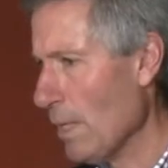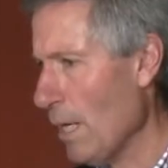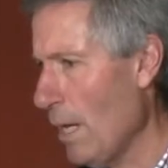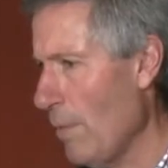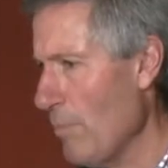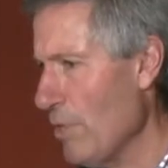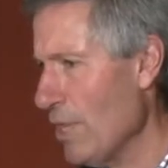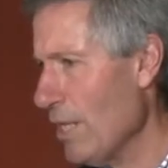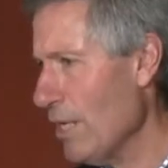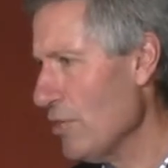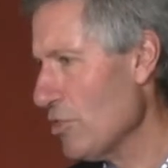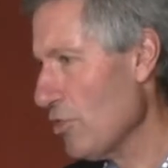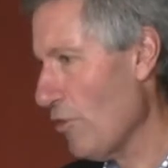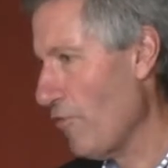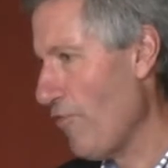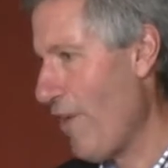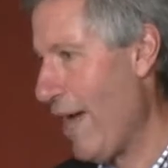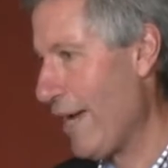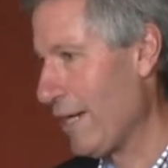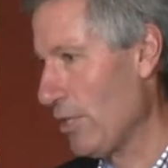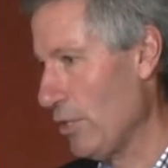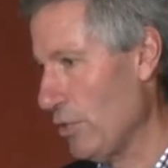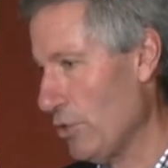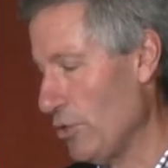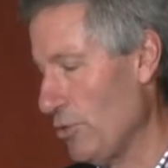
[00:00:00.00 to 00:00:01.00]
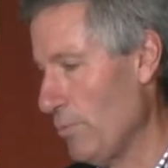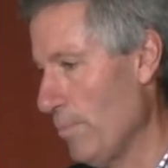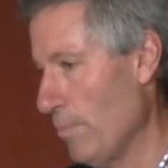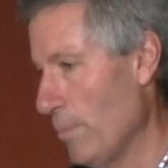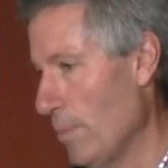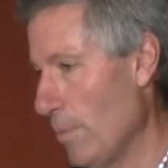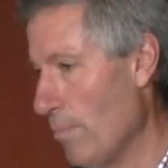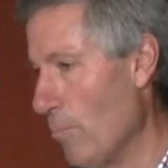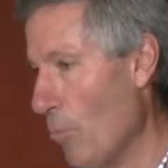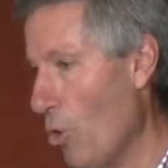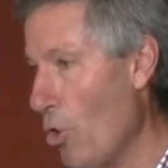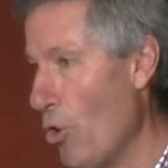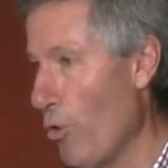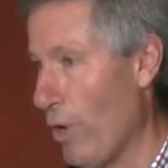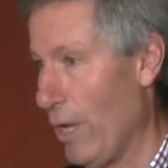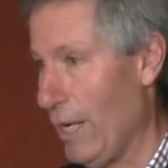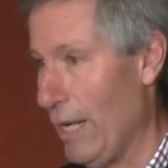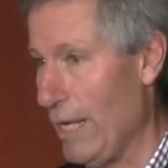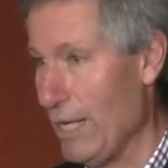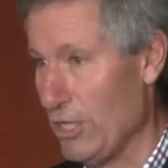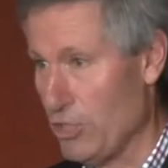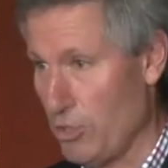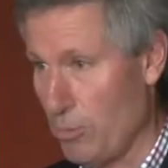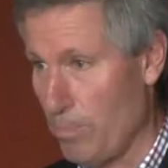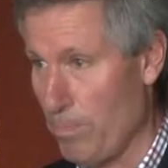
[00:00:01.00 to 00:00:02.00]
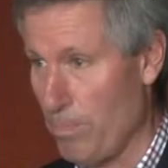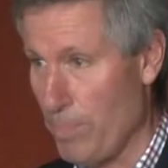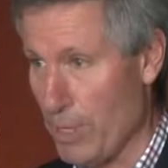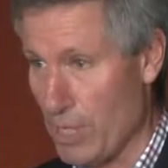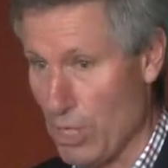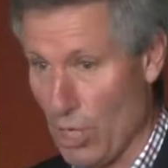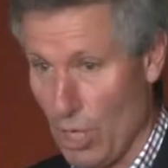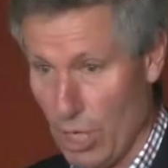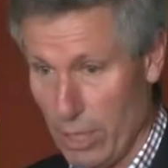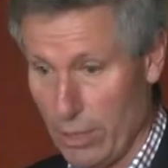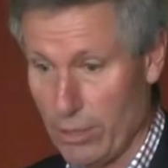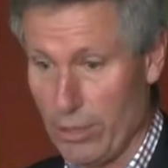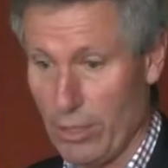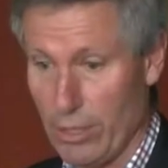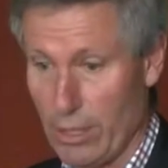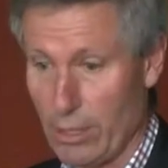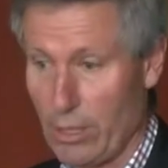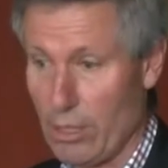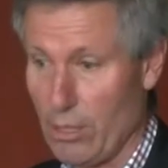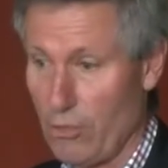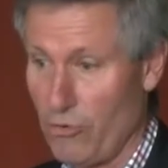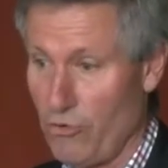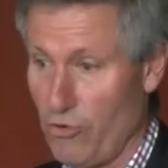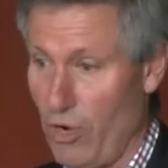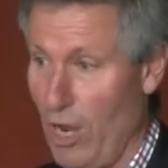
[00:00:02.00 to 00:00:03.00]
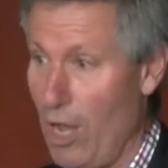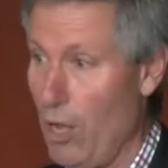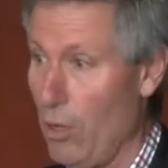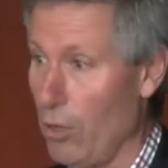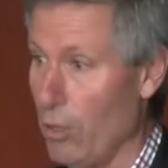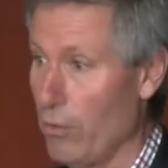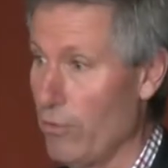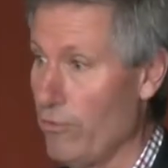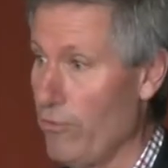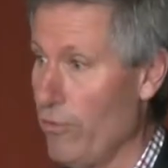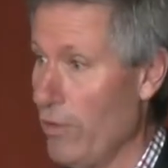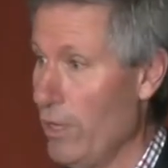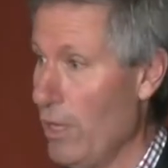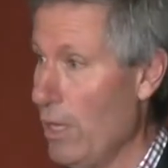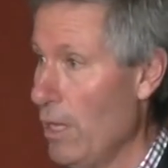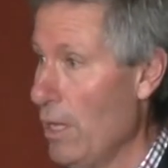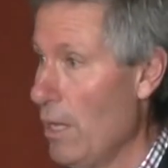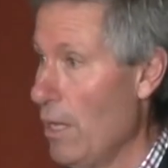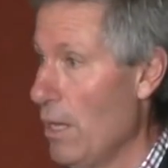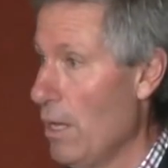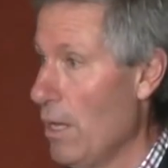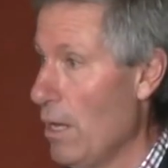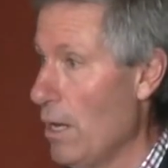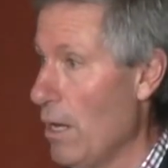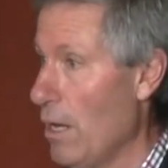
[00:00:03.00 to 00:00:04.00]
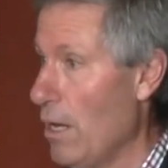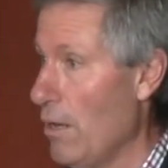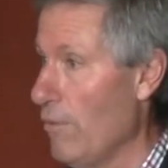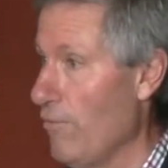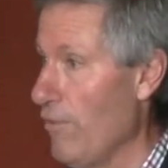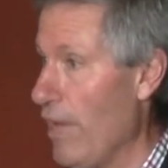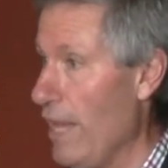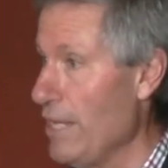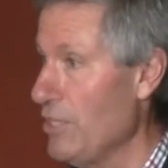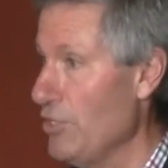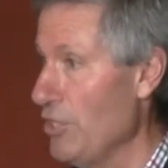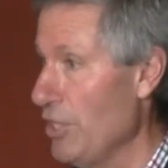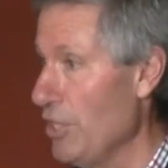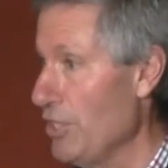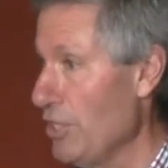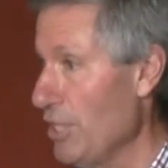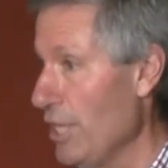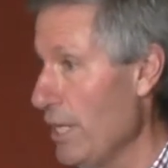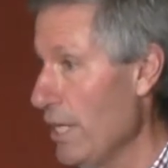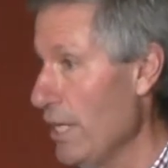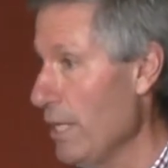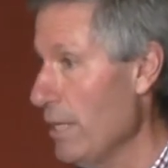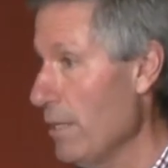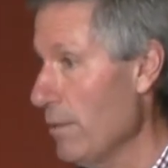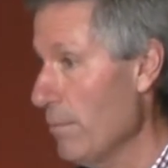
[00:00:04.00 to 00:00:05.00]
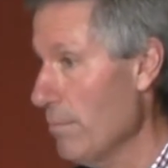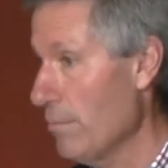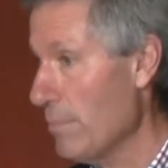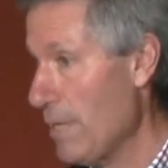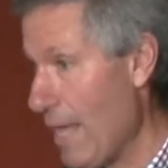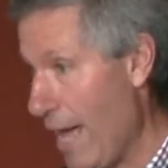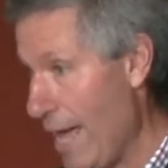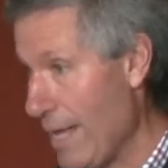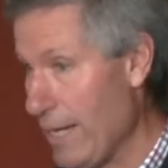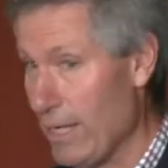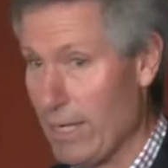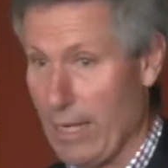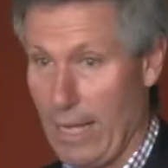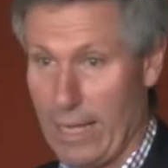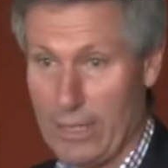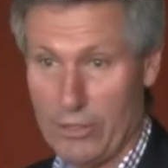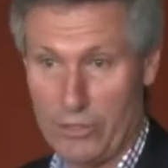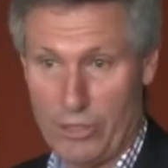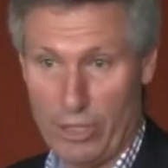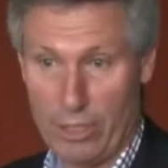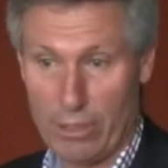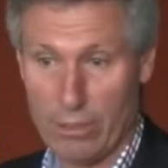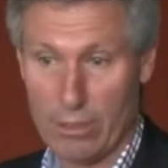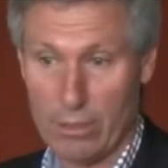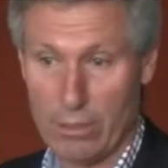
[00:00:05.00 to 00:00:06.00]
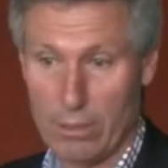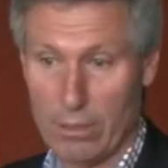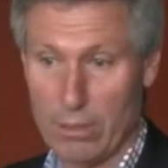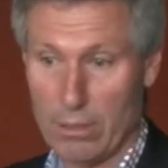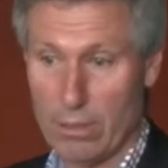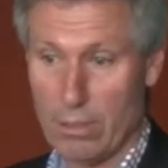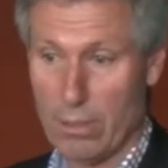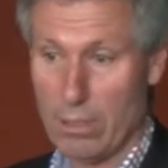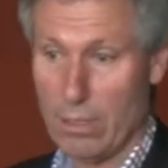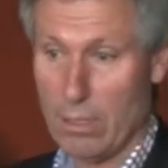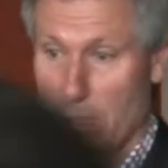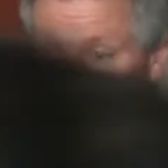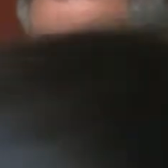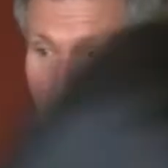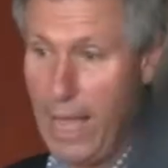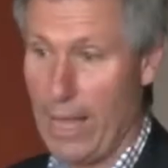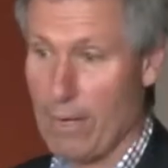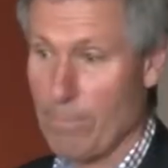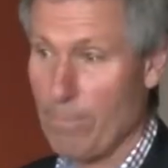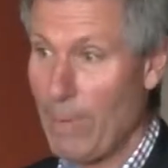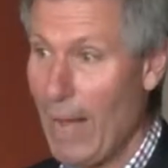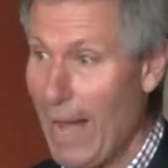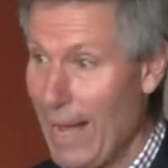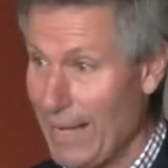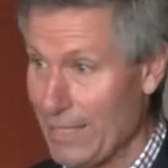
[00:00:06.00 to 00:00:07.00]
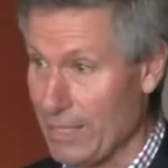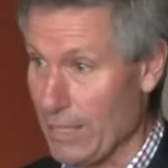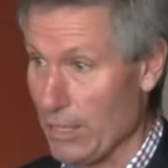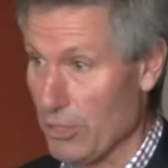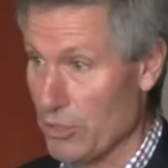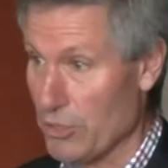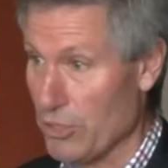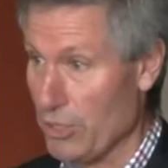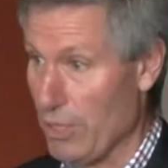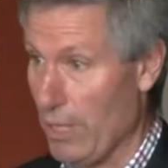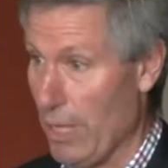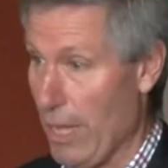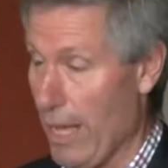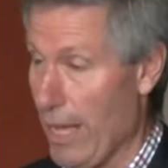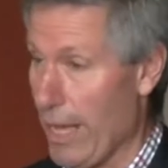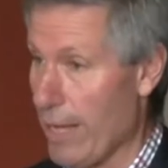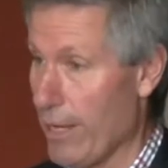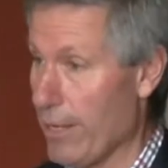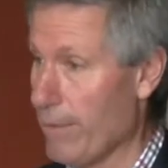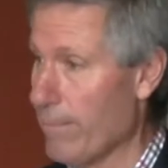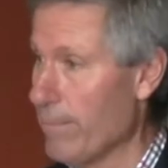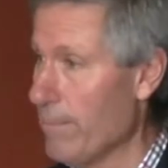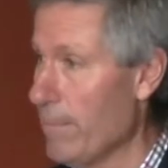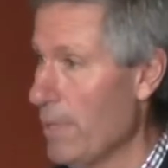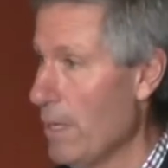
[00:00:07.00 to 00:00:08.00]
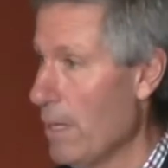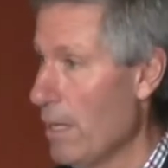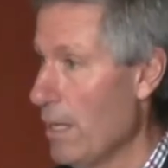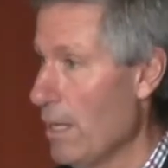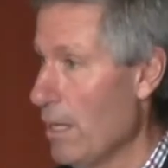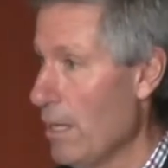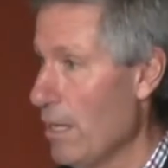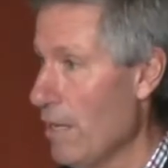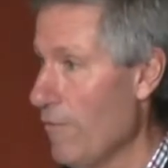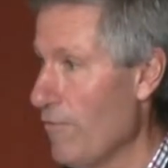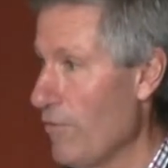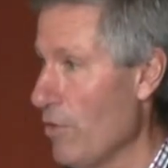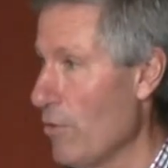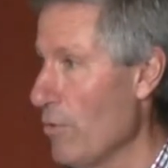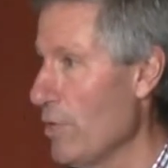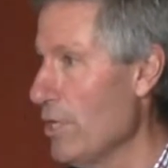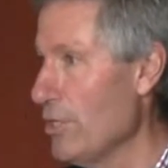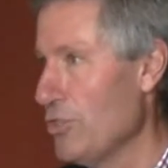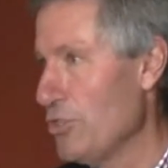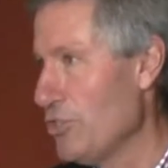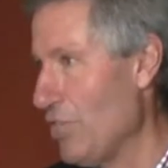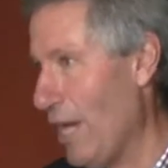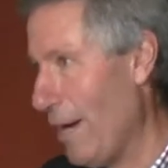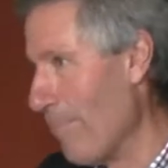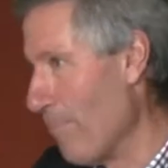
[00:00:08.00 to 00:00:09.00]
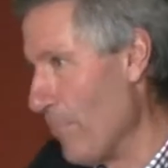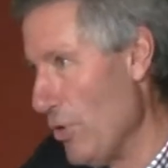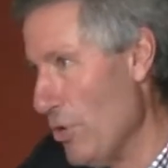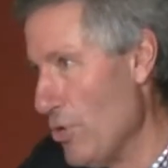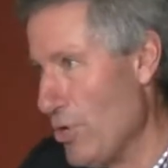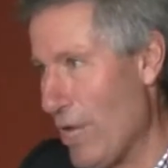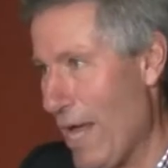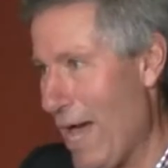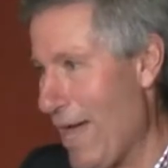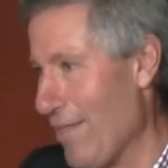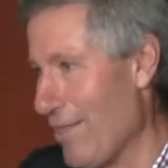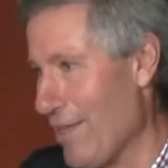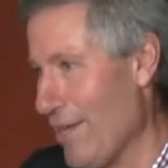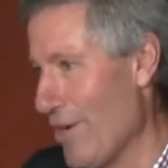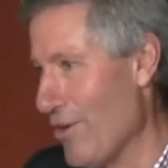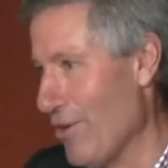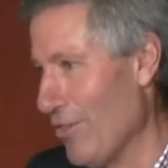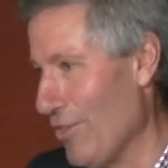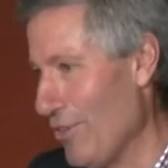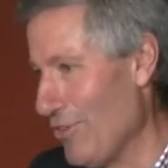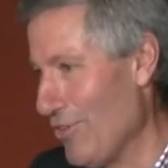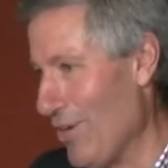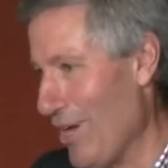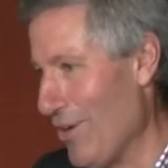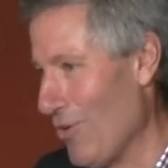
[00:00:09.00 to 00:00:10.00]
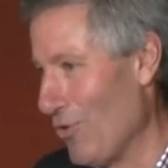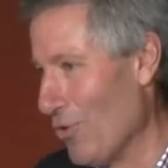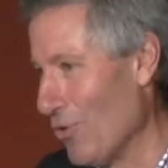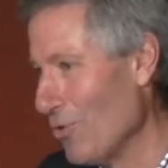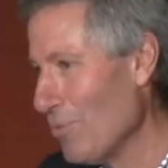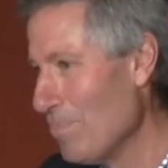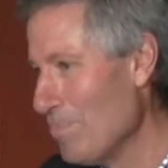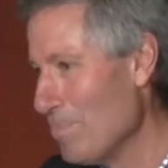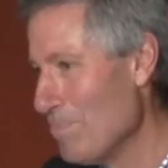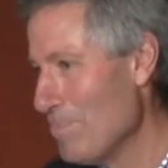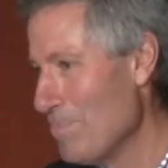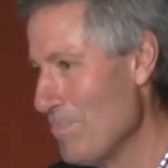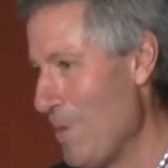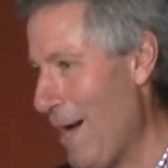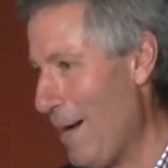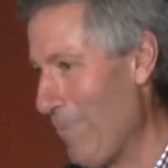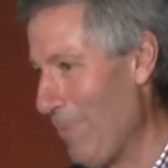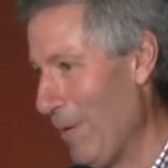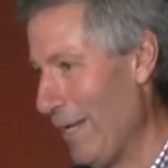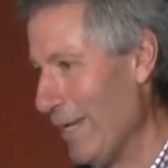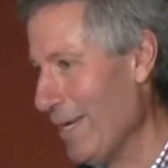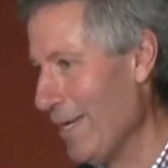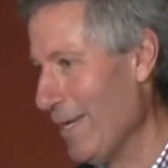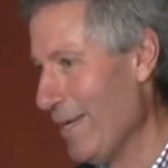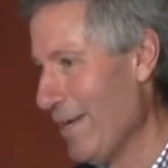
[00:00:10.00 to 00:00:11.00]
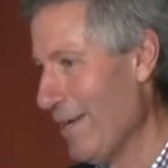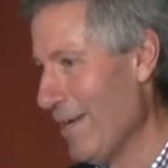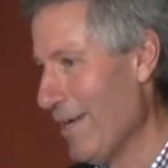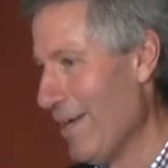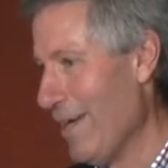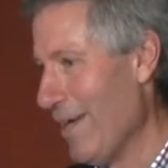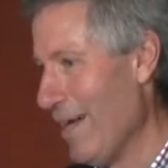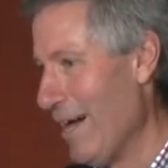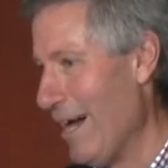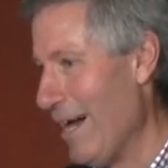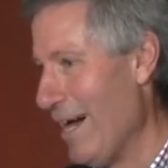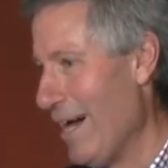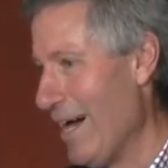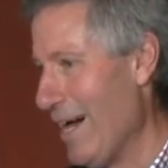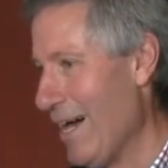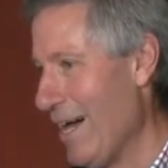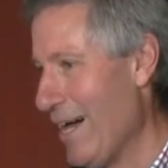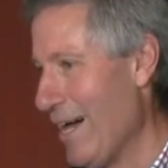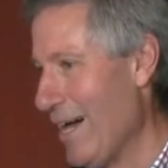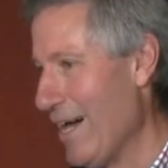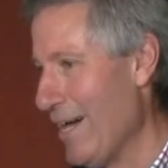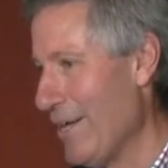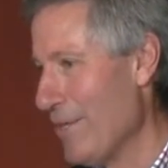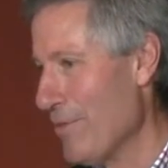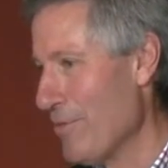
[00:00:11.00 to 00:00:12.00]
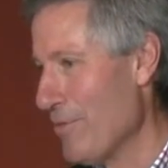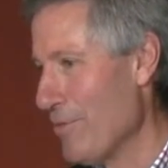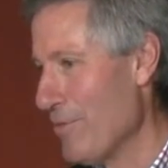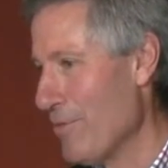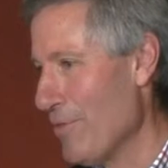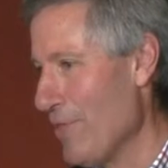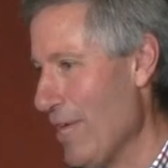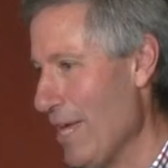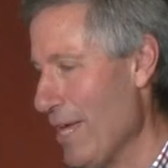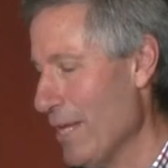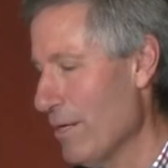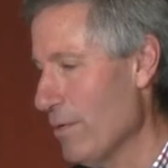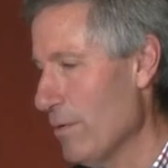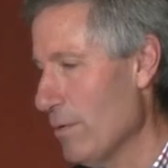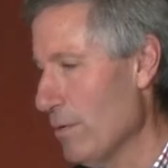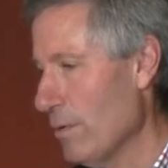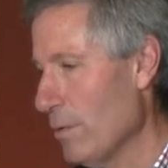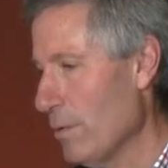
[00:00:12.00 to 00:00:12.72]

I mean, these are factors more or less beyond the control of ACT candidates and parties. If there is some mood out there in the general public, then